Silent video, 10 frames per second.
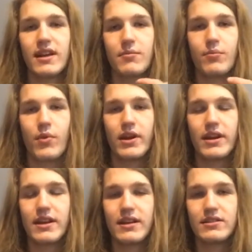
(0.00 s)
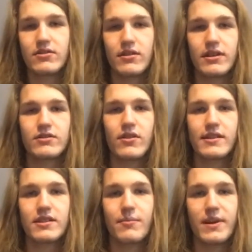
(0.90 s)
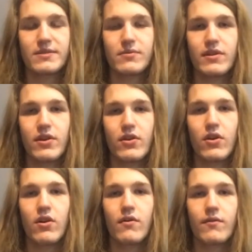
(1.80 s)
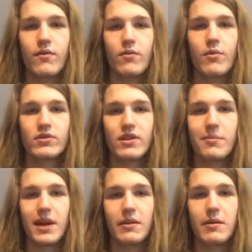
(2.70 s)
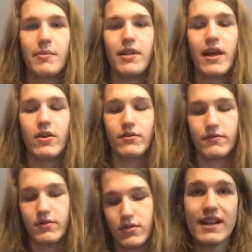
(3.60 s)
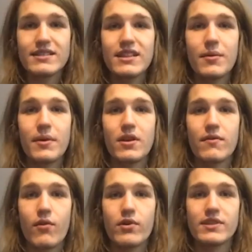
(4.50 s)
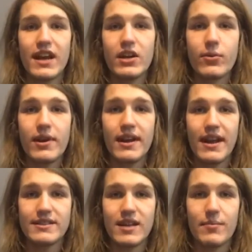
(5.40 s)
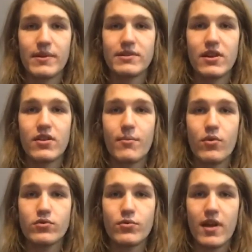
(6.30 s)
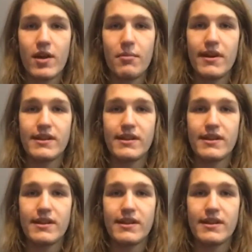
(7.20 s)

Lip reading: can break easily. So that's the best material for most of the bikes to be built out of. Next thing you want to look for is an integrated headset because they're the most reliable